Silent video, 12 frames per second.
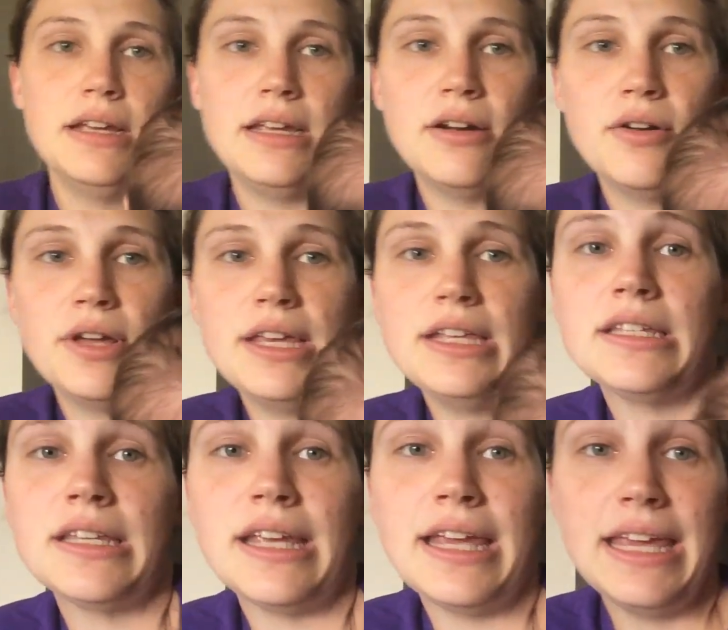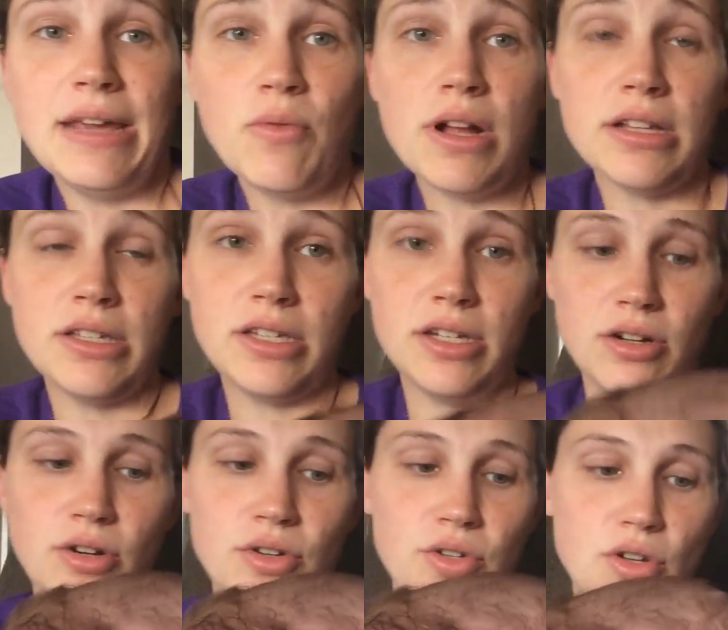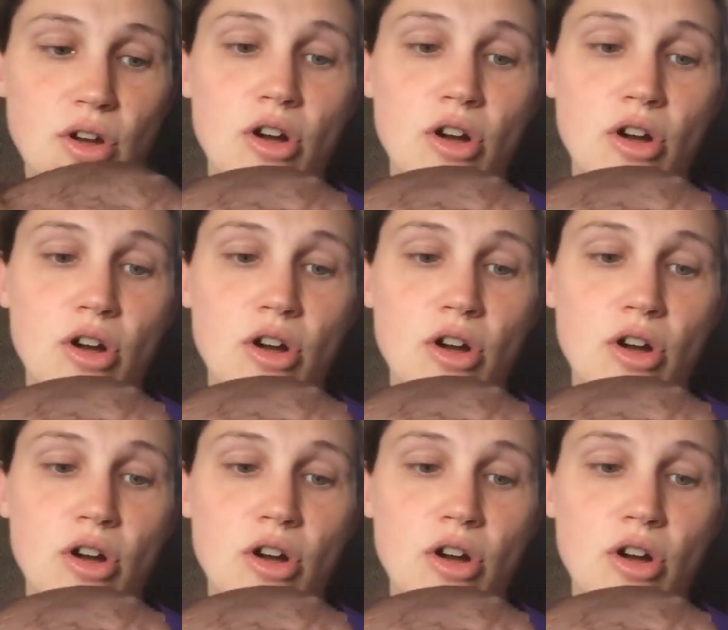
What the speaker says: you know, he wants to nurse